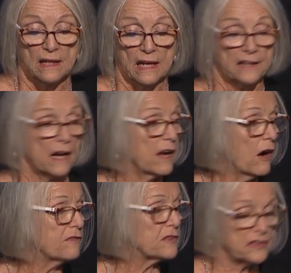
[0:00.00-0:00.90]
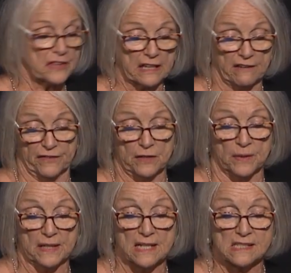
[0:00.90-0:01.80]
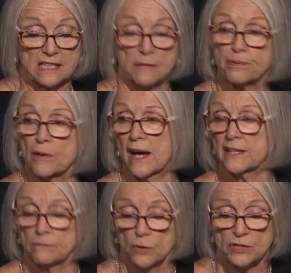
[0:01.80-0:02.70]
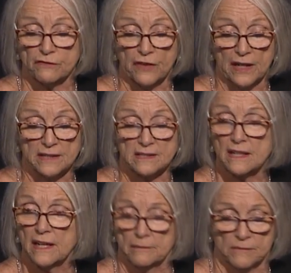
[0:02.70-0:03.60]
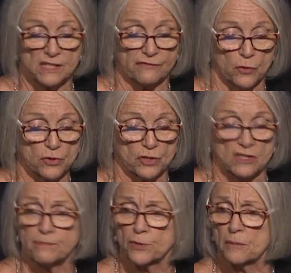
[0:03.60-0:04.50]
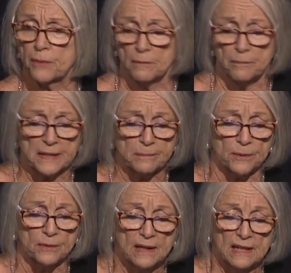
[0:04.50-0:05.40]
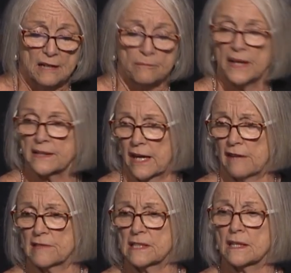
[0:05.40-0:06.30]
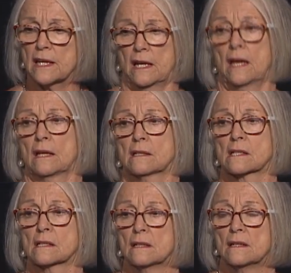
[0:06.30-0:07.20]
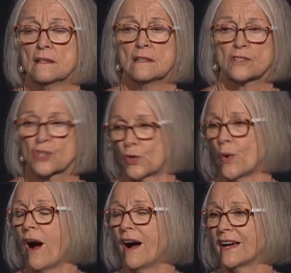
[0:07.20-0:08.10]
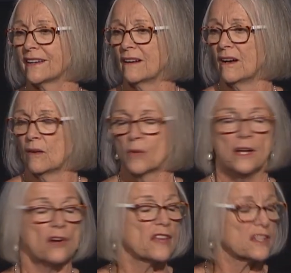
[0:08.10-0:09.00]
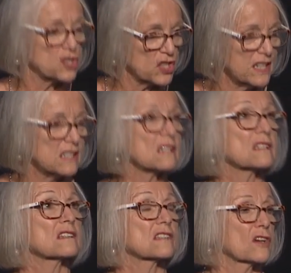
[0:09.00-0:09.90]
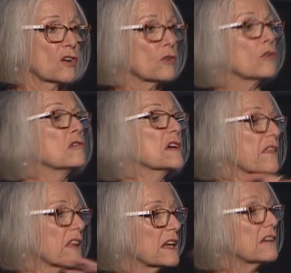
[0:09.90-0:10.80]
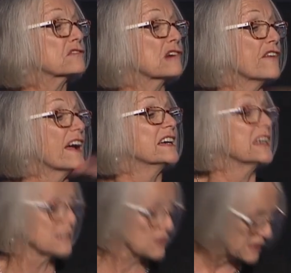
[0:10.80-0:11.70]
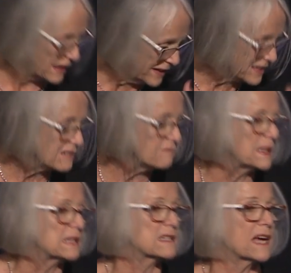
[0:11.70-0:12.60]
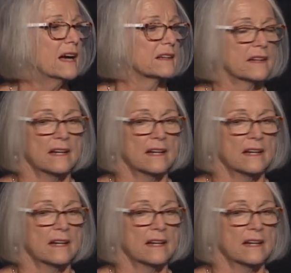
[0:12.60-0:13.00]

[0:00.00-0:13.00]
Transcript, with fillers: And I often think of it when I see pride mortified and misfortunes brought upon people by carrying their heads too high. We know that Jesus is the glory and the lifter of our heads because our heads have been down.